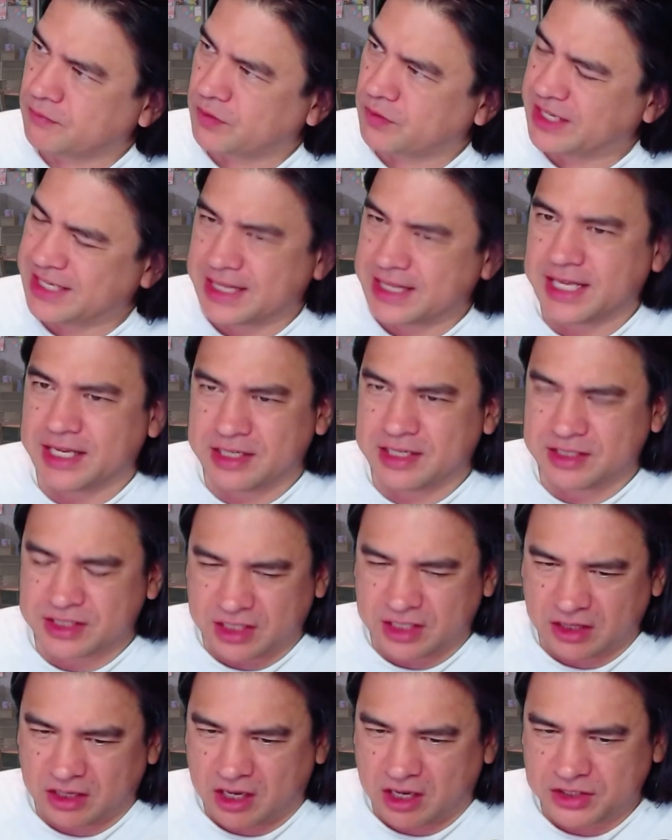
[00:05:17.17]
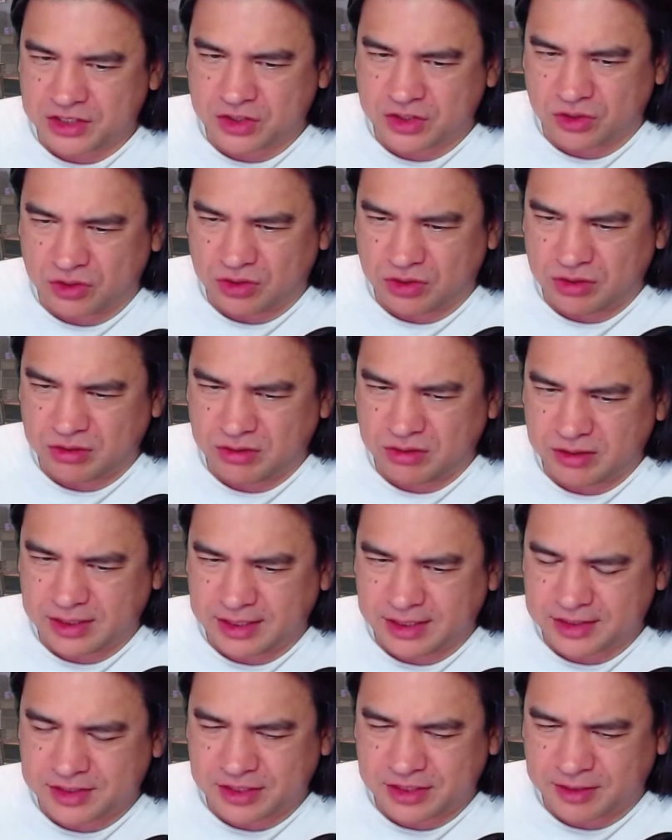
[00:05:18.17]
Then is it logical
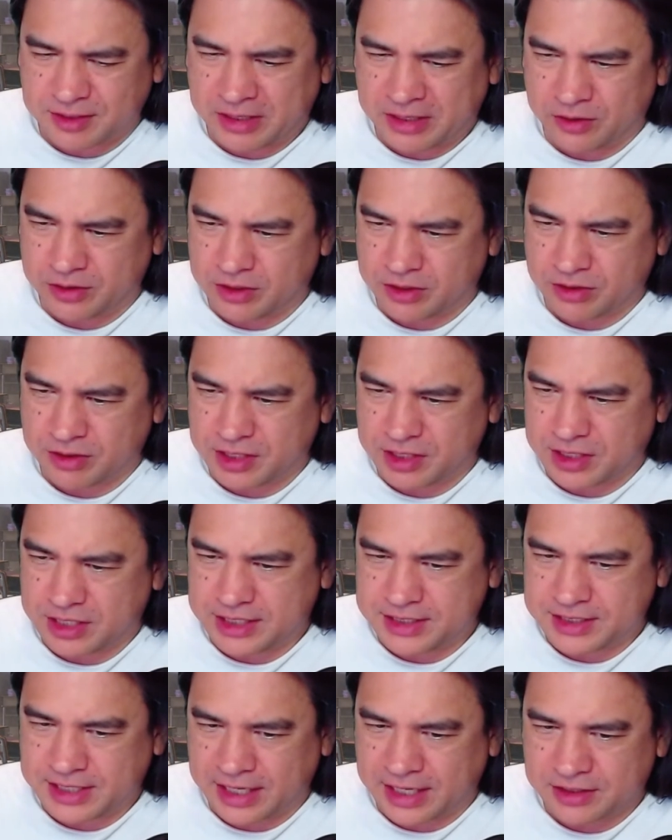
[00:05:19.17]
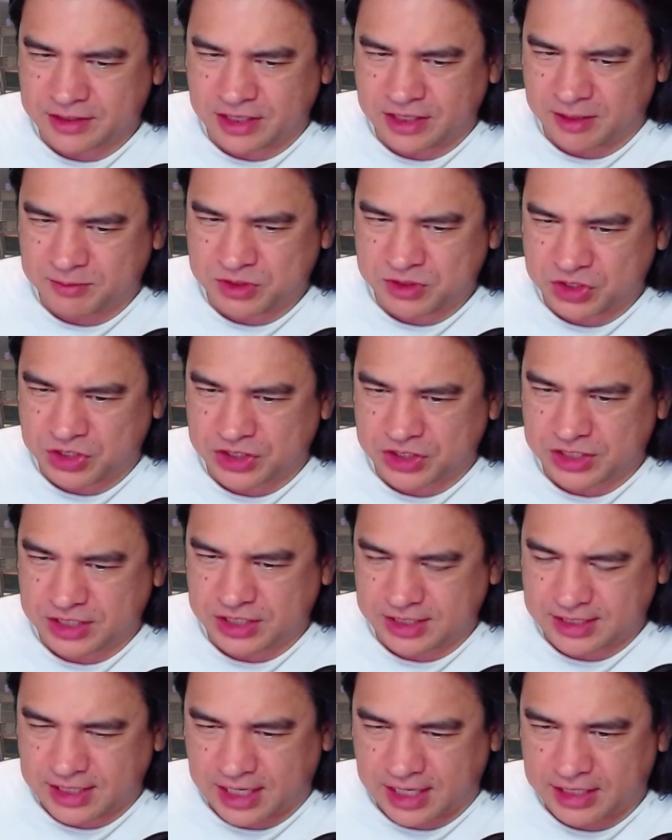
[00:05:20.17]
that somehow or another these enzymes just
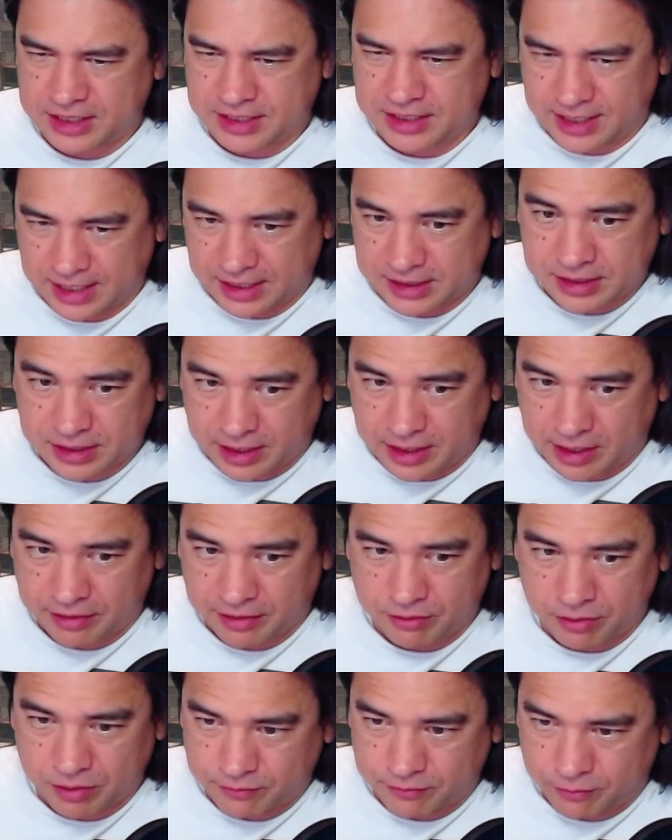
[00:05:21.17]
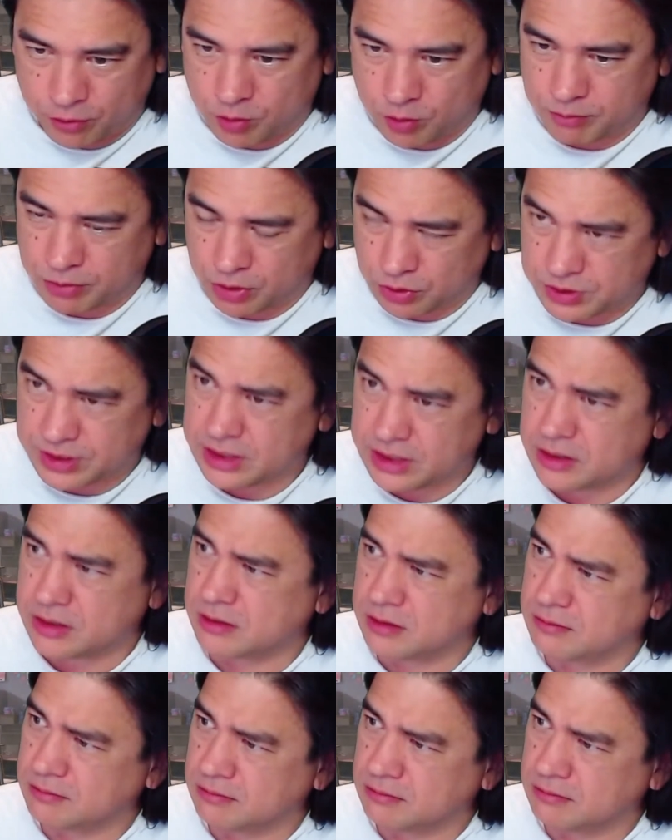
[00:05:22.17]
decide to get together and form proteins?